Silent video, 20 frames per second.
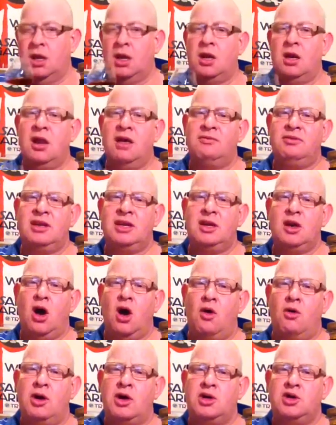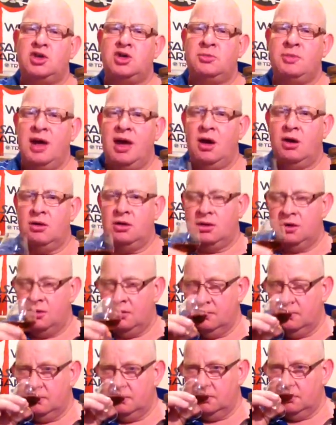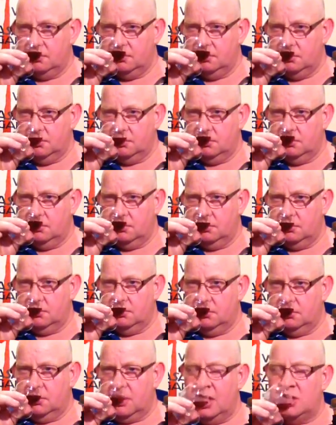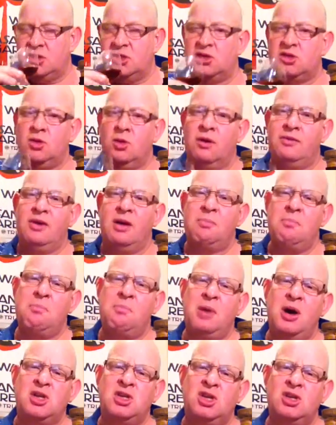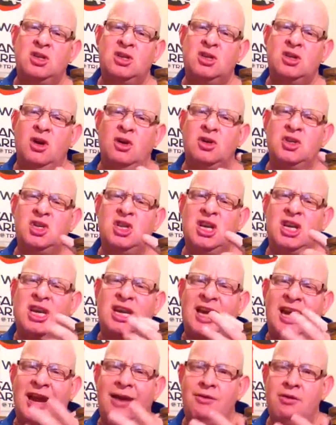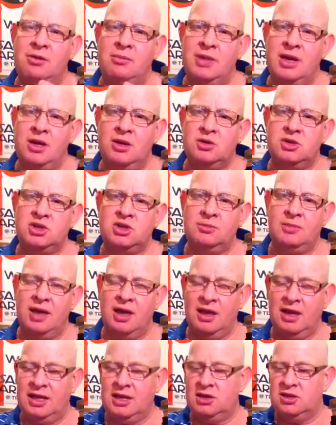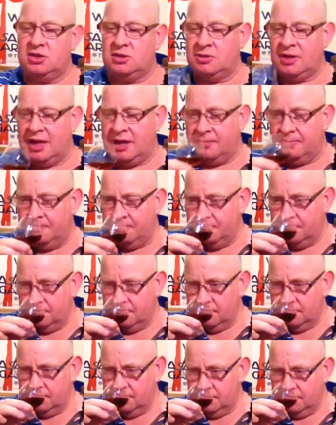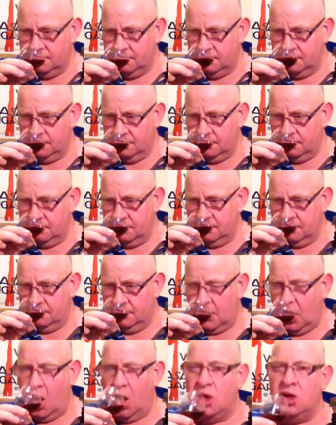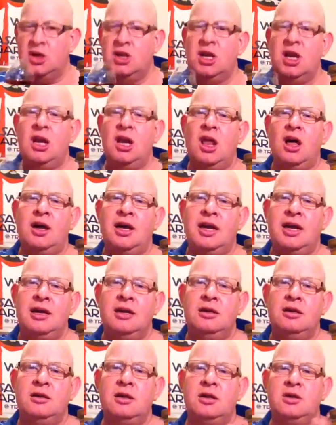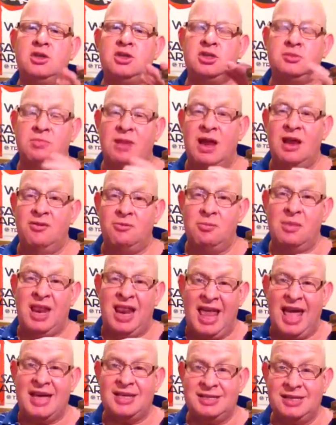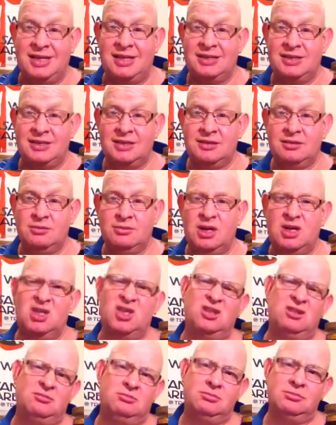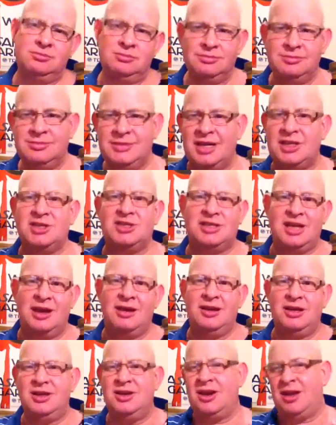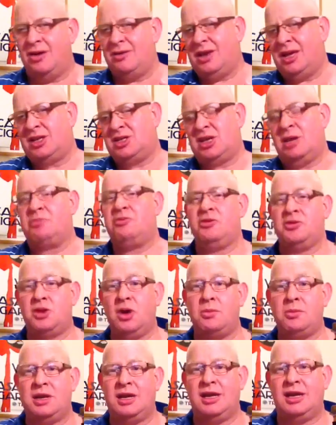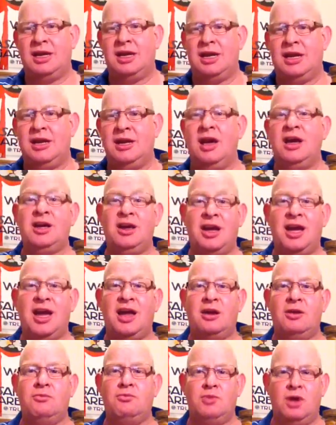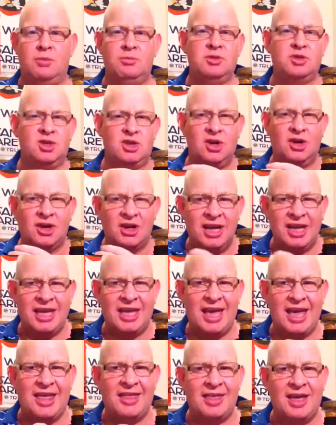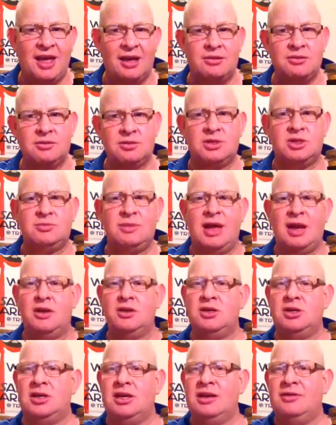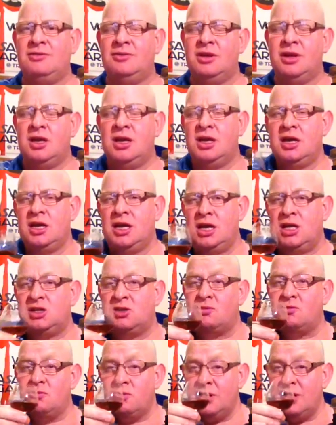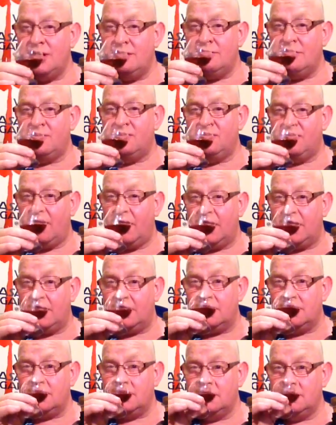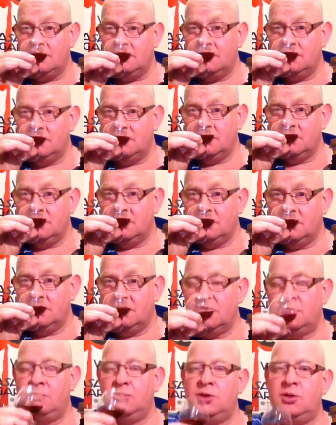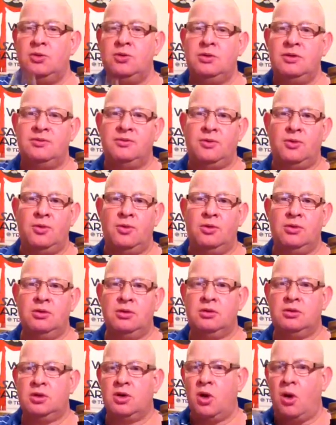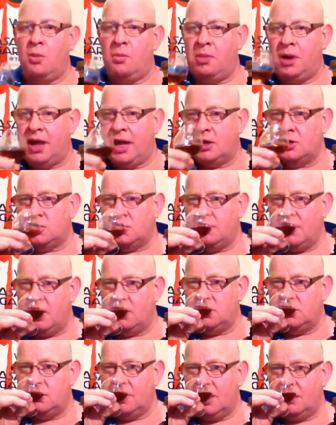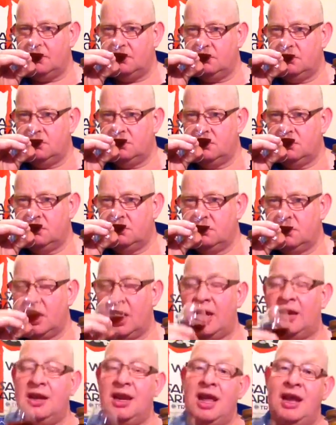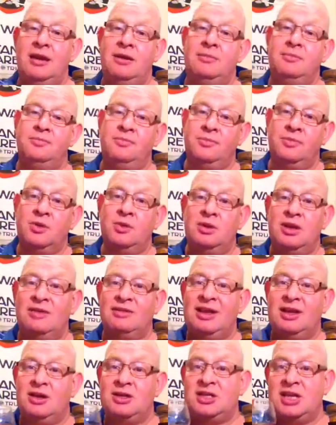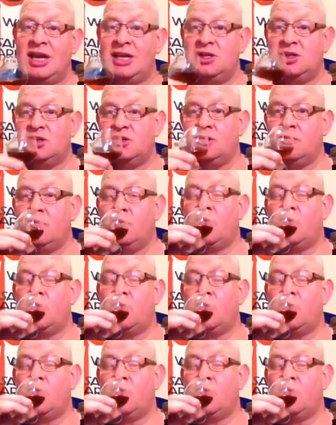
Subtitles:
lovely orange smell. There's a sort of a butterscotchy caramel smell into it. Underlying smell of molasses, which is, you know, like I say, predominantly a Guyanan rum, so you're going to get that smell underneath. It's a really refined, beautiful, complex smell to it. And then we have a little taste.